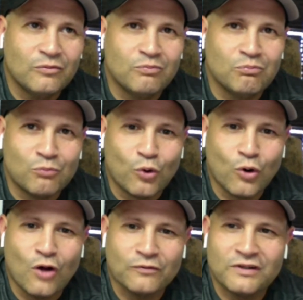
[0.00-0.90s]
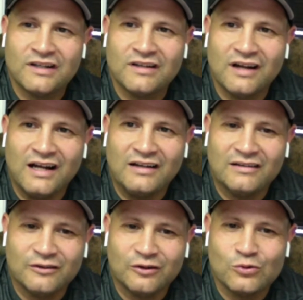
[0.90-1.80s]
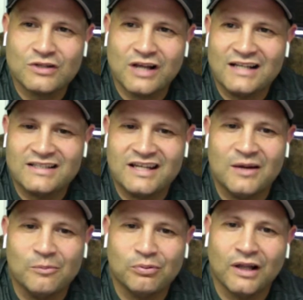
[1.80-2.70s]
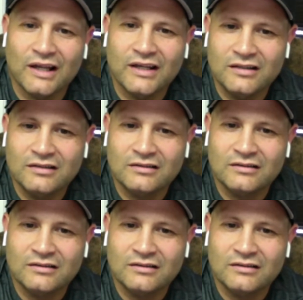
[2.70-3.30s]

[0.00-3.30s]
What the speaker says: more often than not, those guys can't play.